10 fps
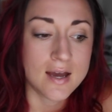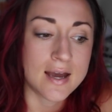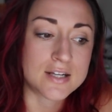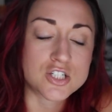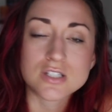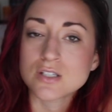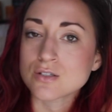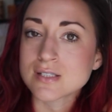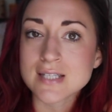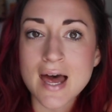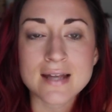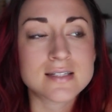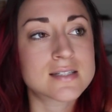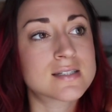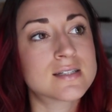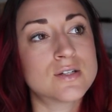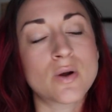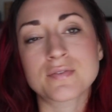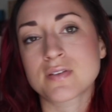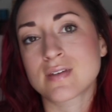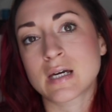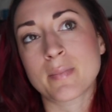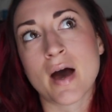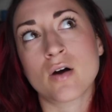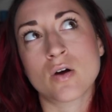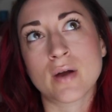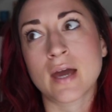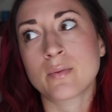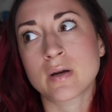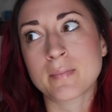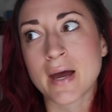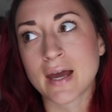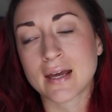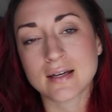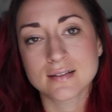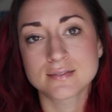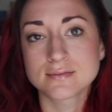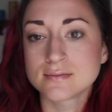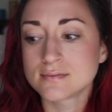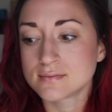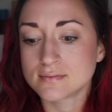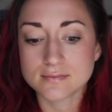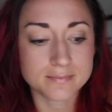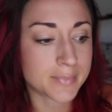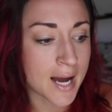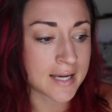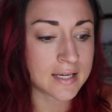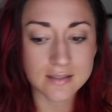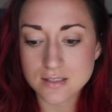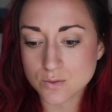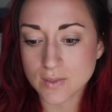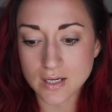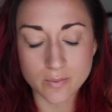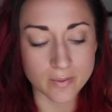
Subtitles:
You're set. You don't have to think about, okay, what am I buying this week?